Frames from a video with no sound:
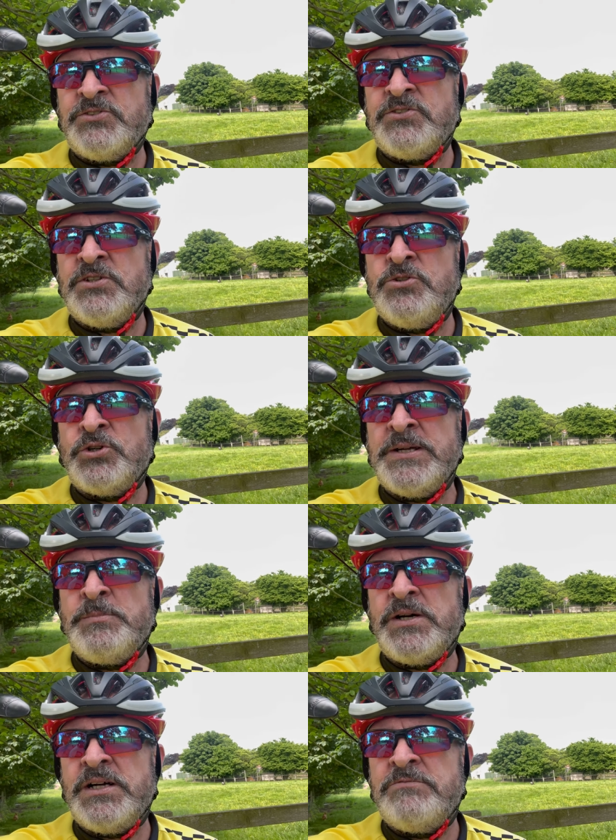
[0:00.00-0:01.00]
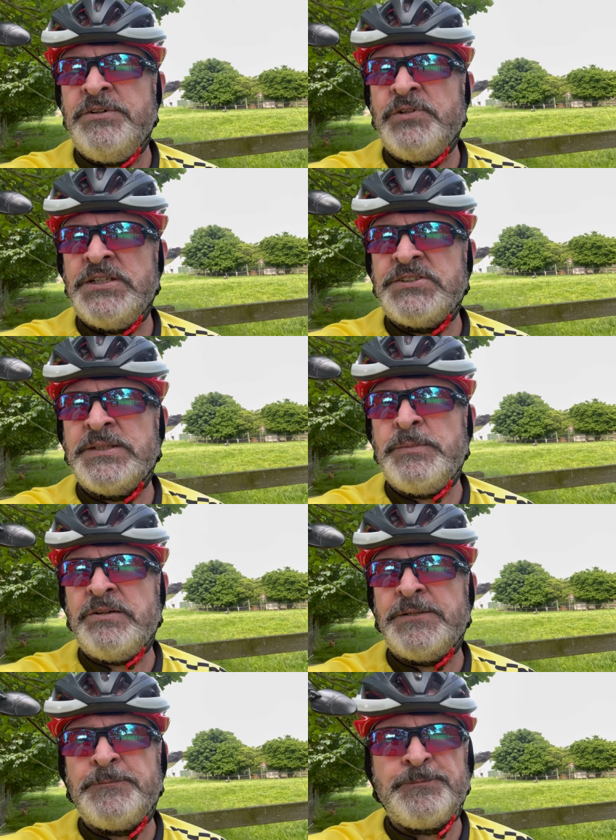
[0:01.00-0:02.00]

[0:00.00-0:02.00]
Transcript: to look in my reversing mirror.